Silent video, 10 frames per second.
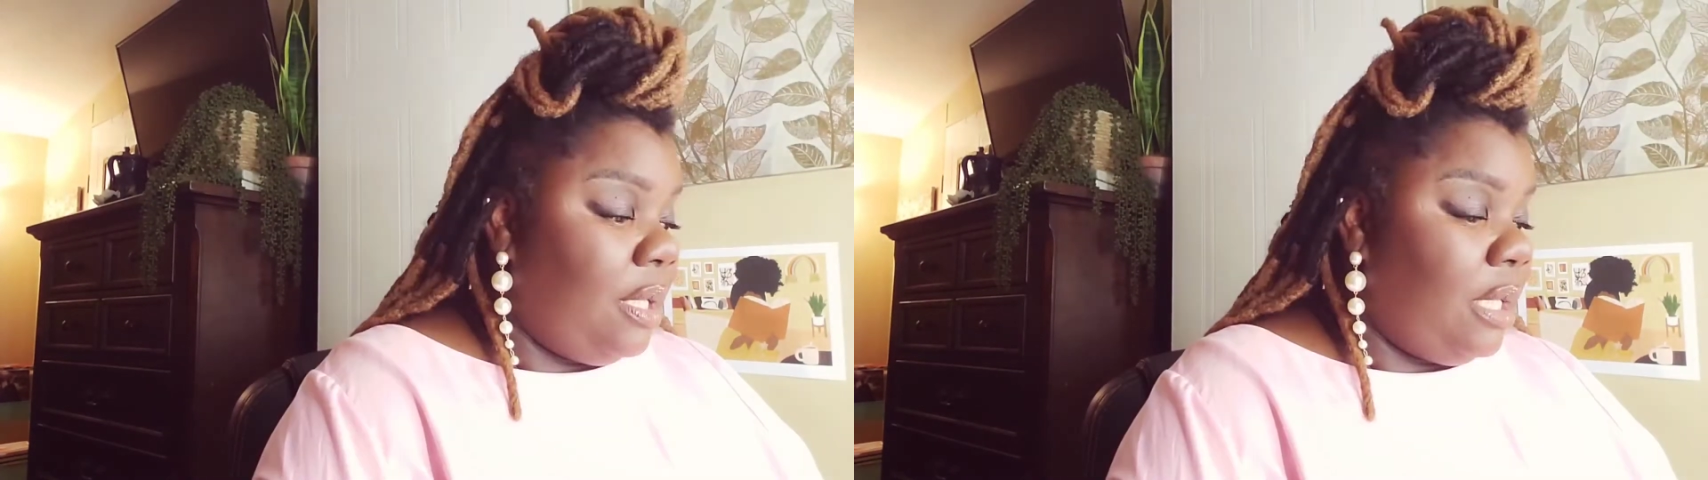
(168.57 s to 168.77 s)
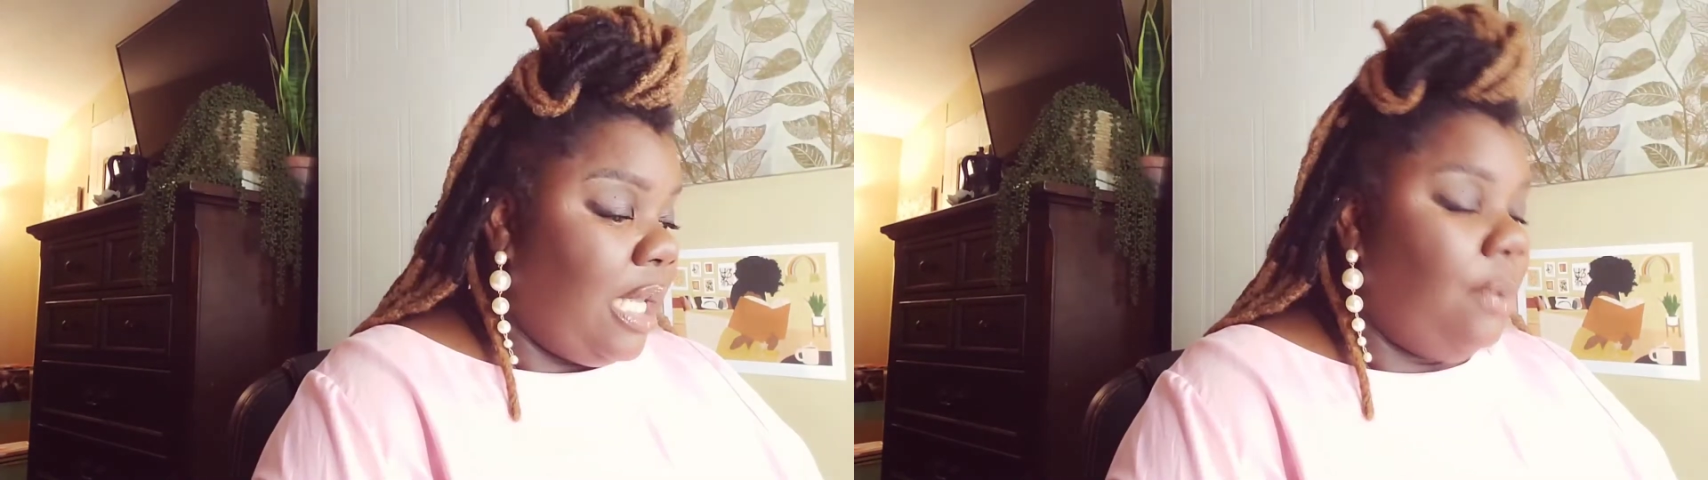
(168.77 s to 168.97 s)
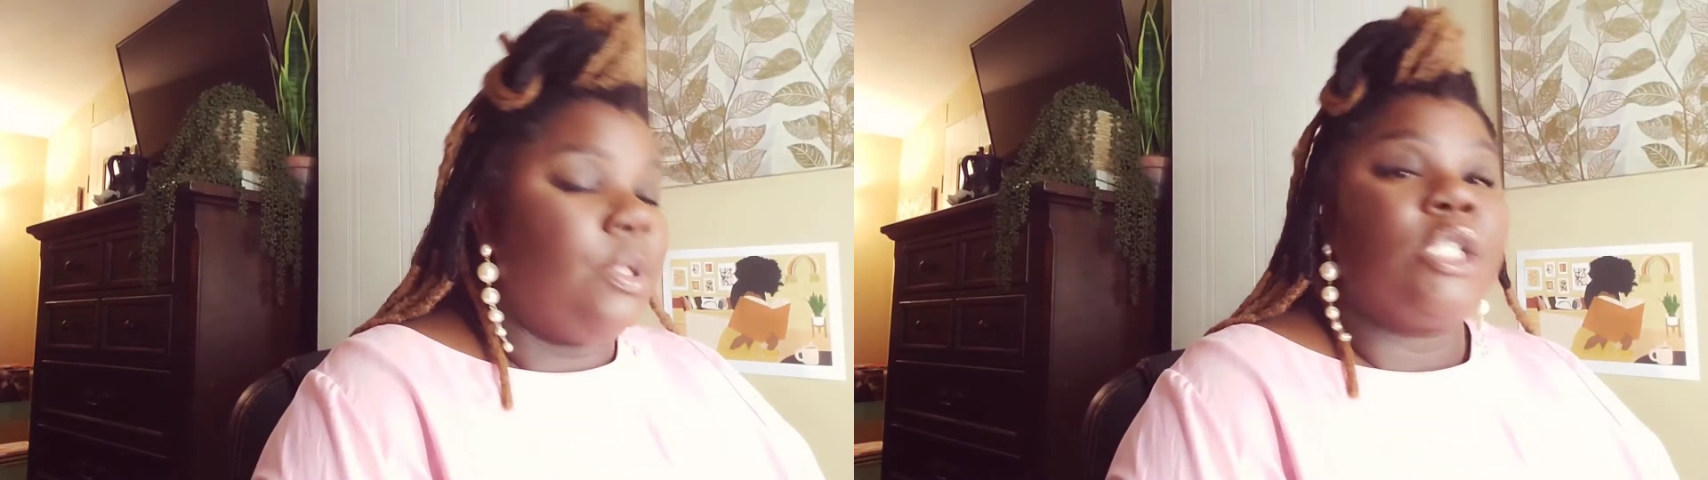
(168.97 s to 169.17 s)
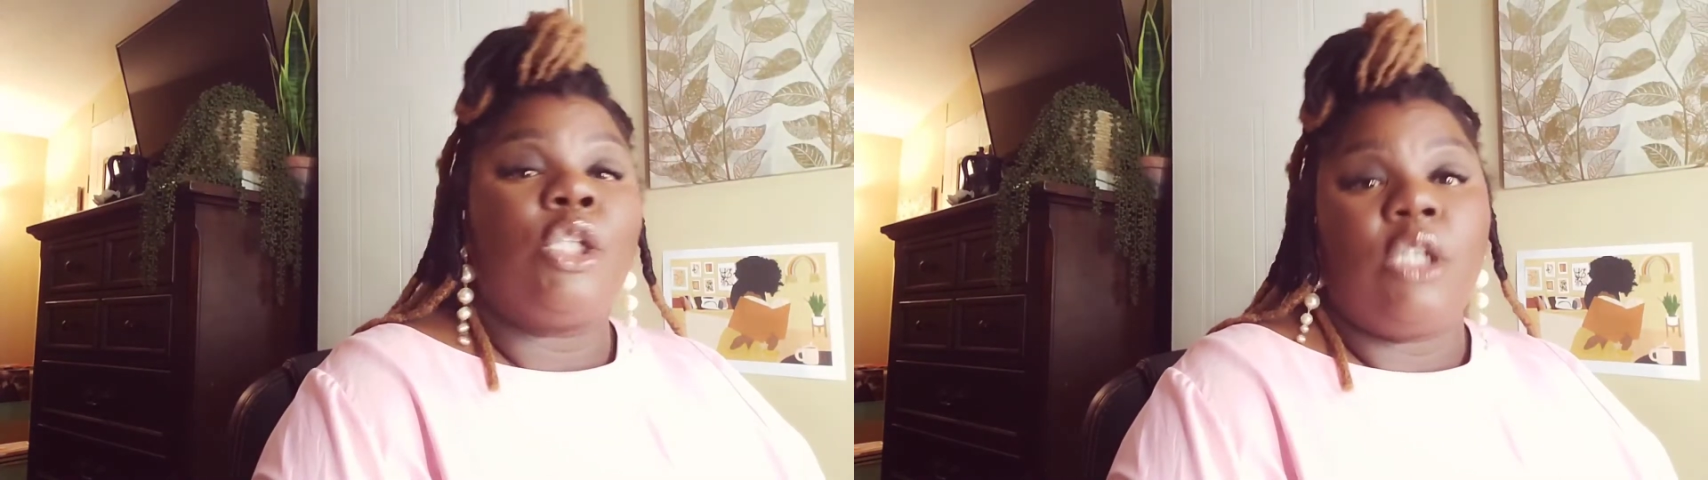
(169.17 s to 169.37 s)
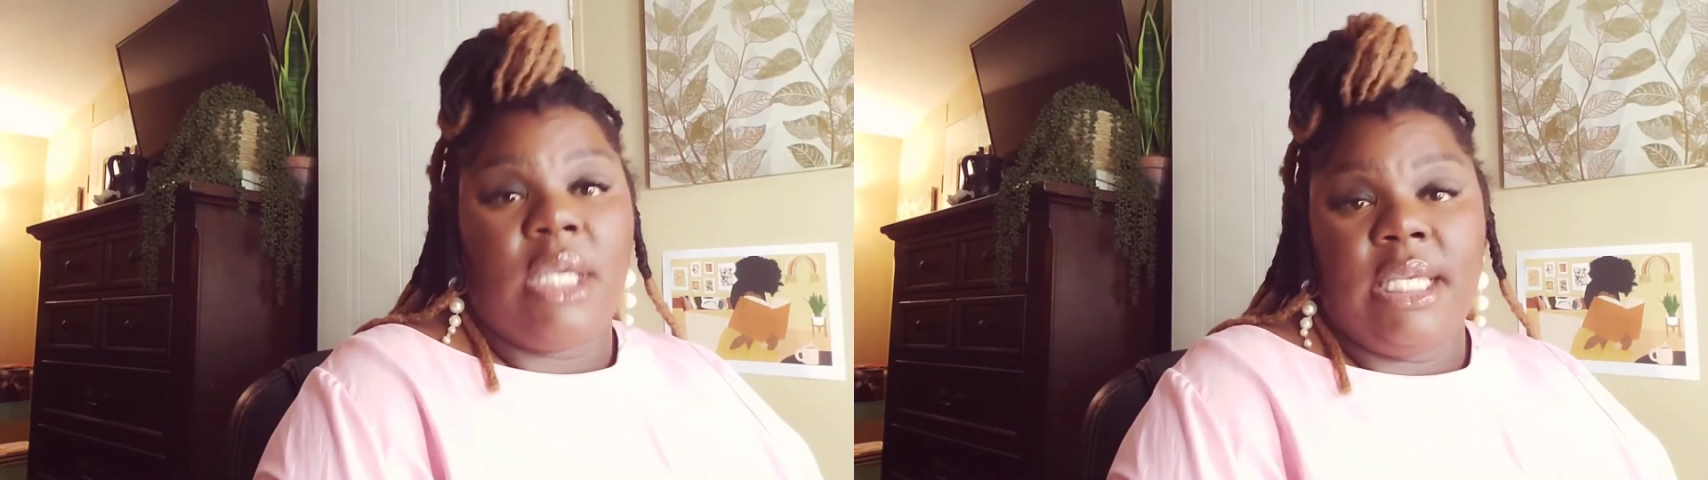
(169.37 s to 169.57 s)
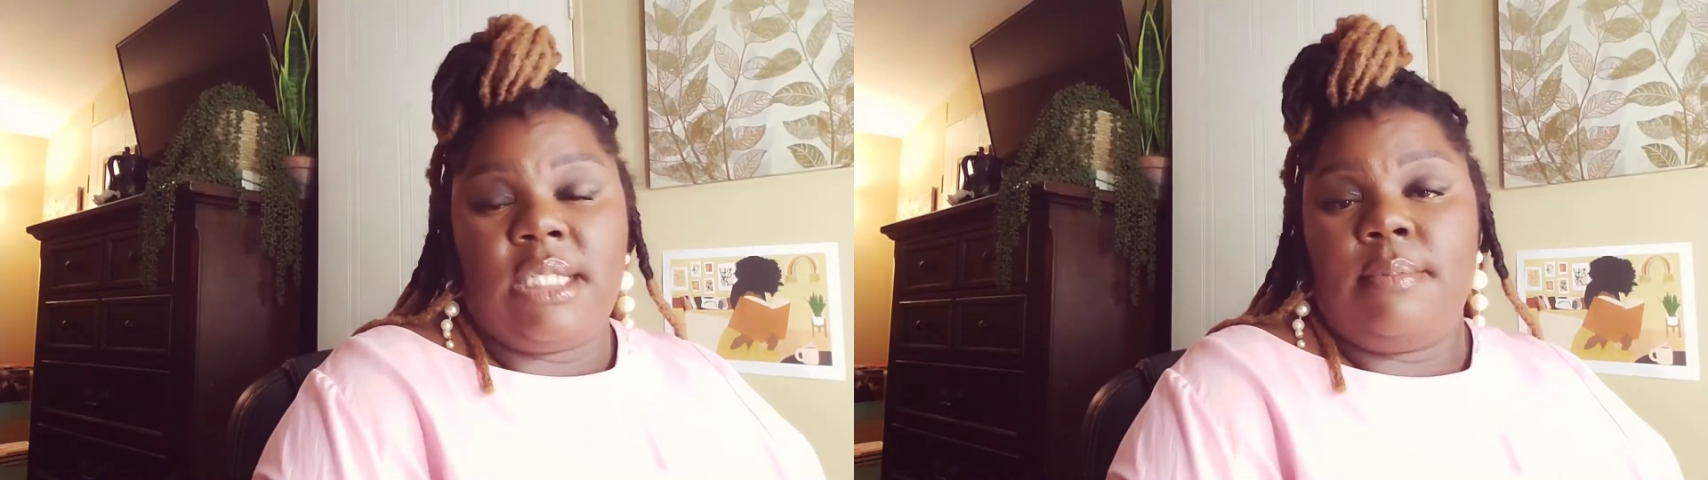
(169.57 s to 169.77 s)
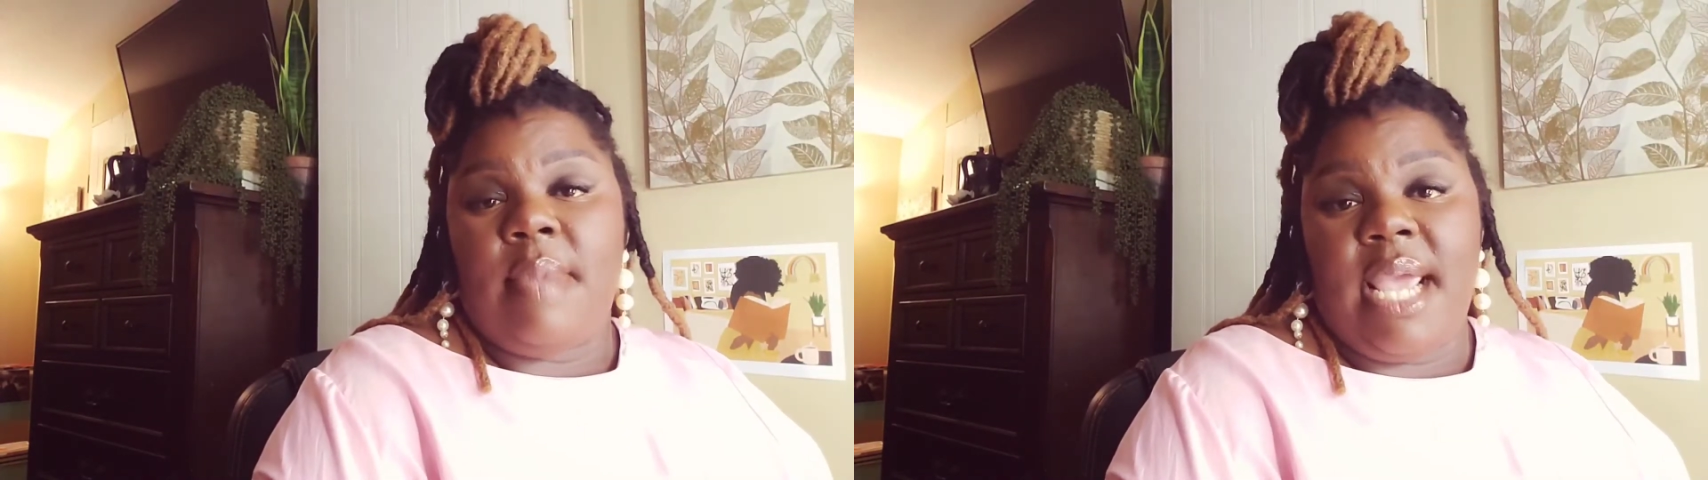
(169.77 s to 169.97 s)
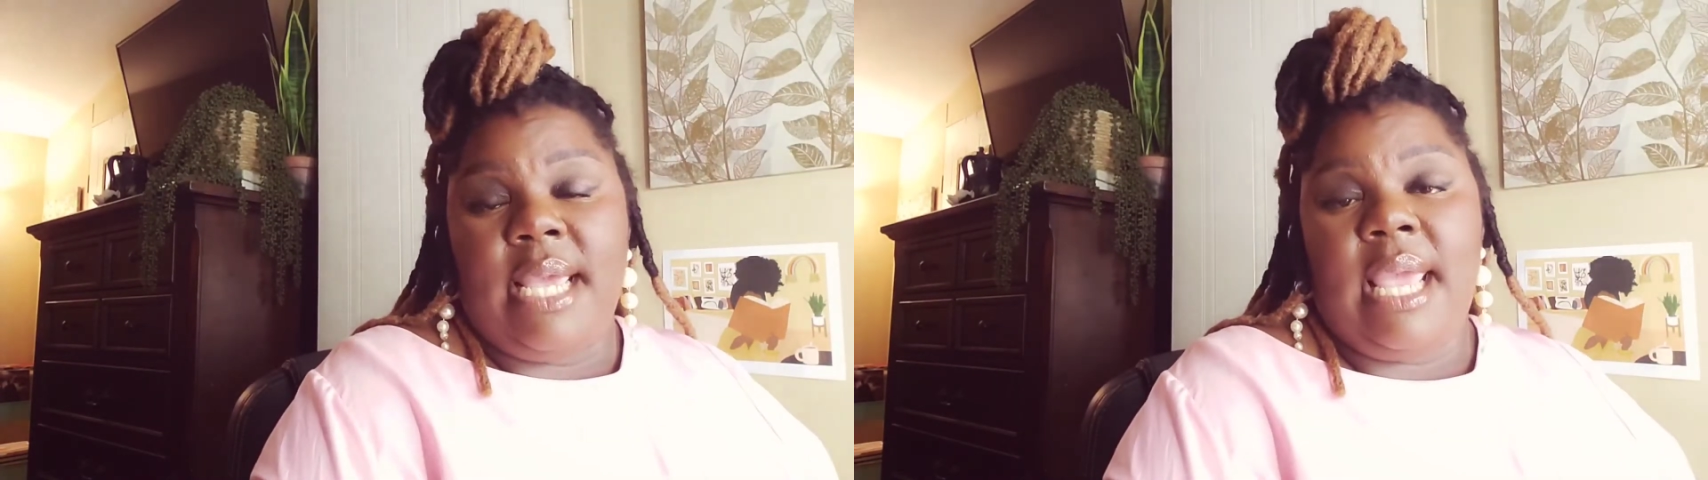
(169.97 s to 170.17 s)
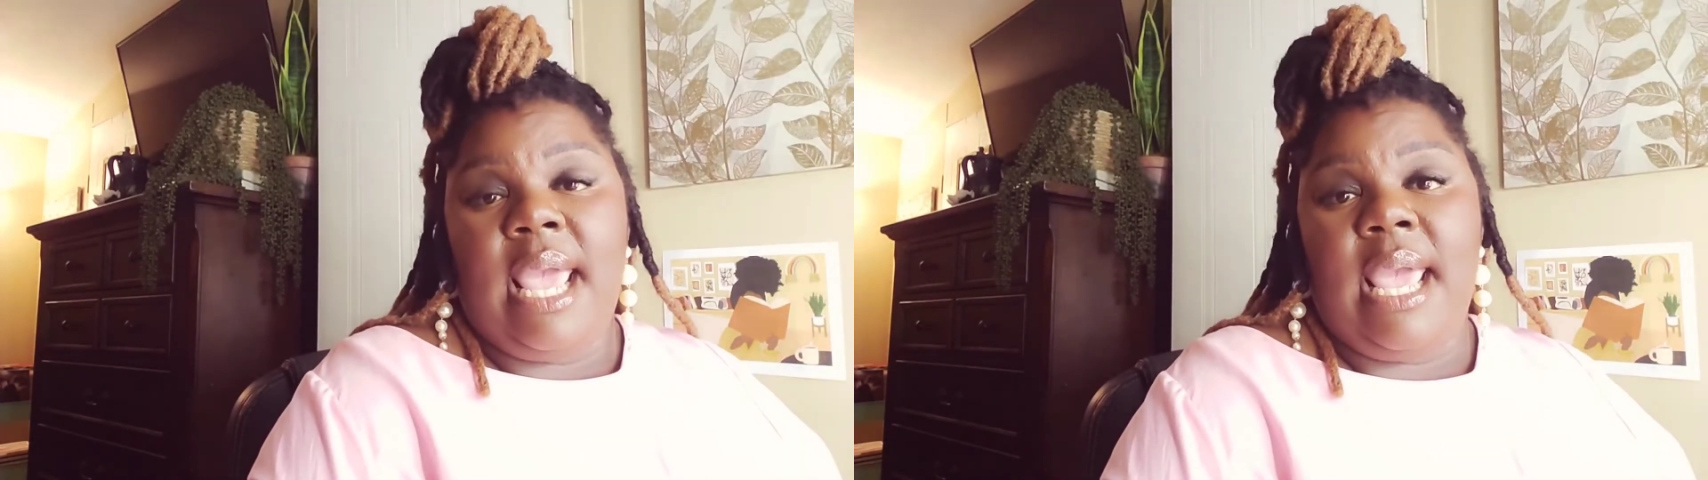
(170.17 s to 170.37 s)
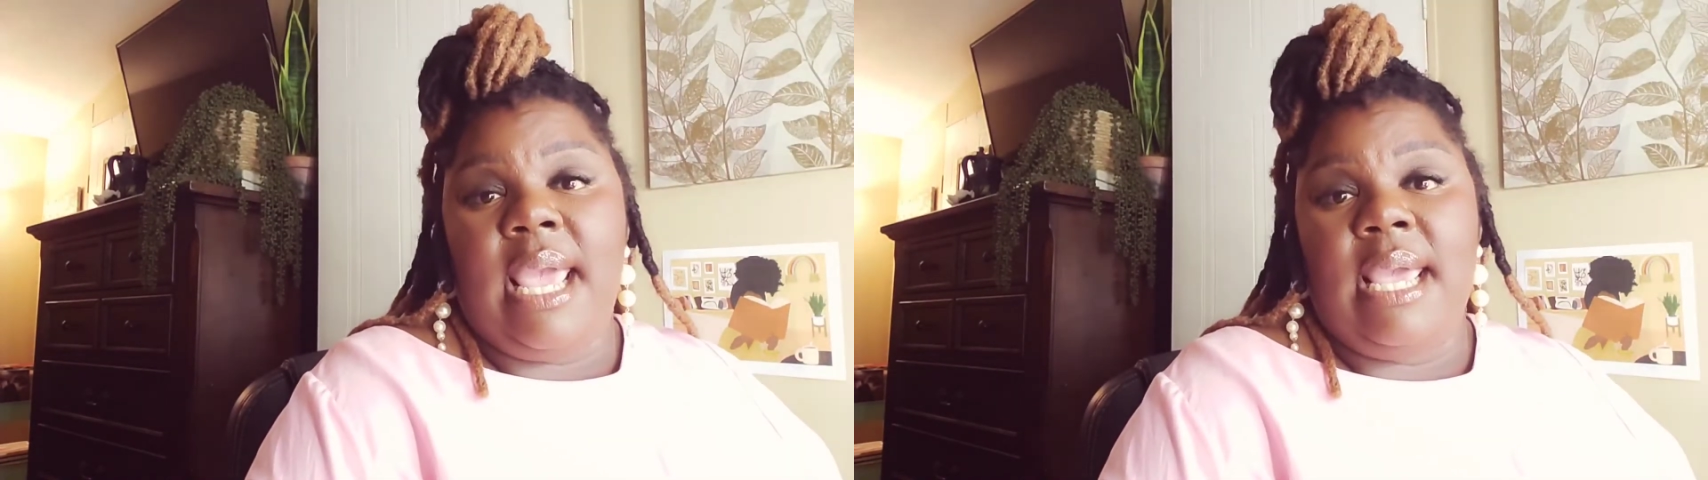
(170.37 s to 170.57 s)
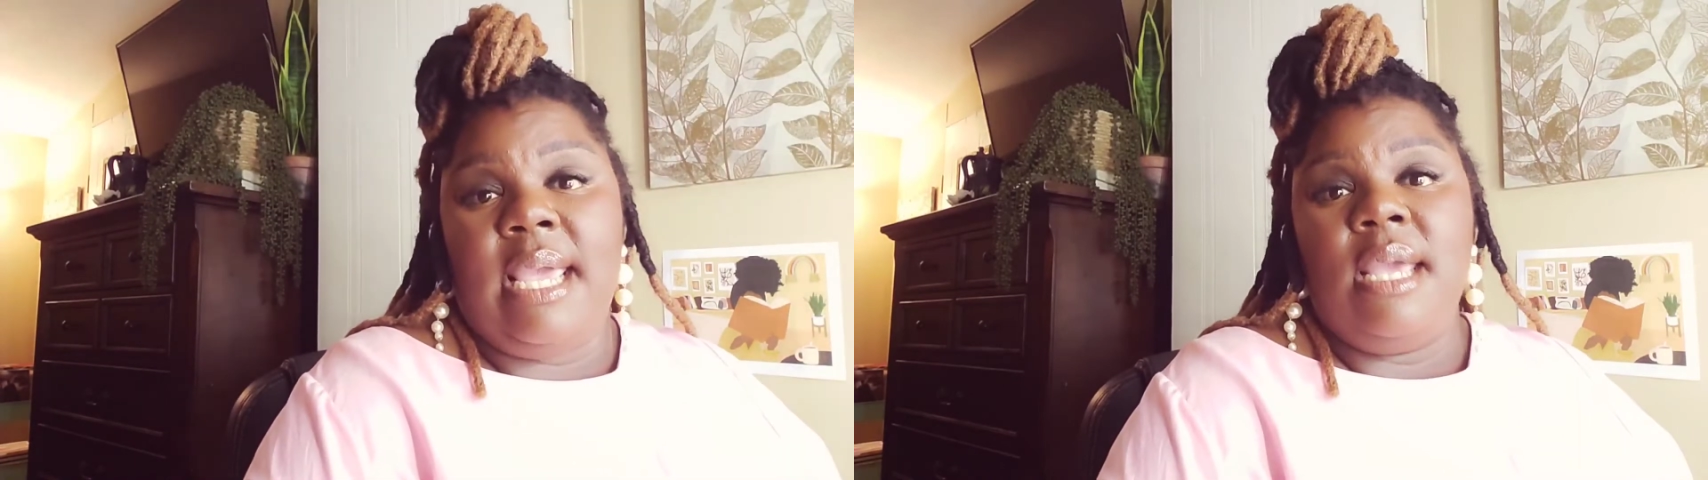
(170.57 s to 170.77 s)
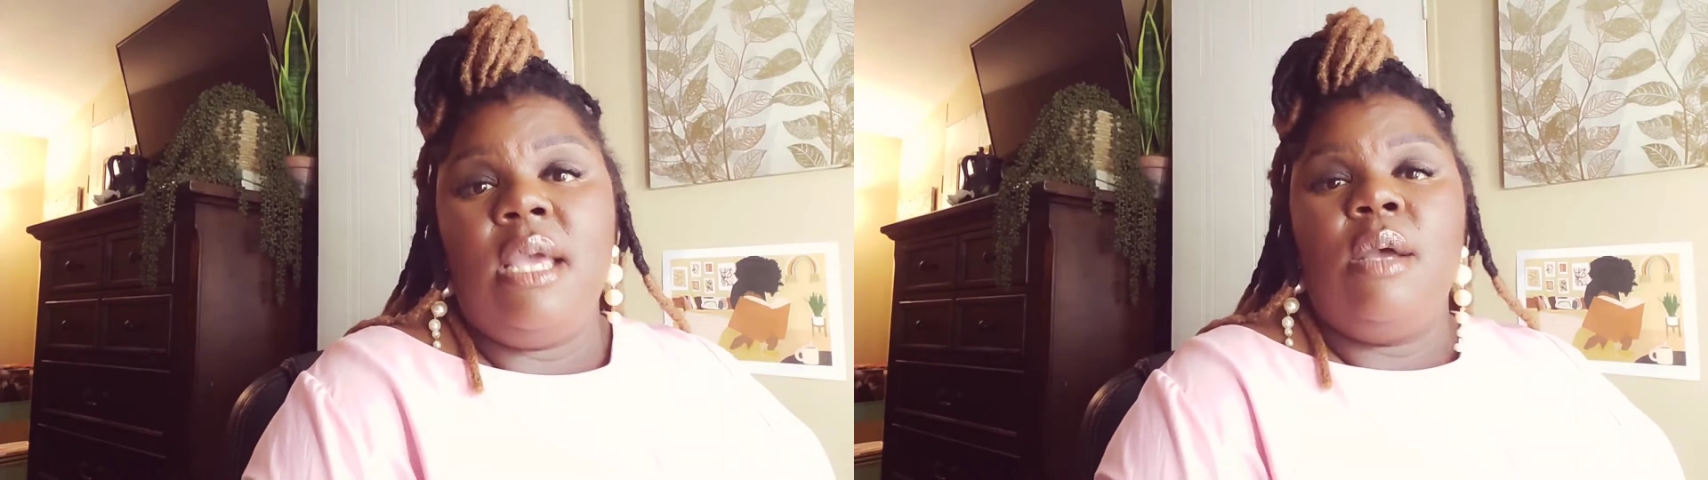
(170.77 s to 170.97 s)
He was looking to make a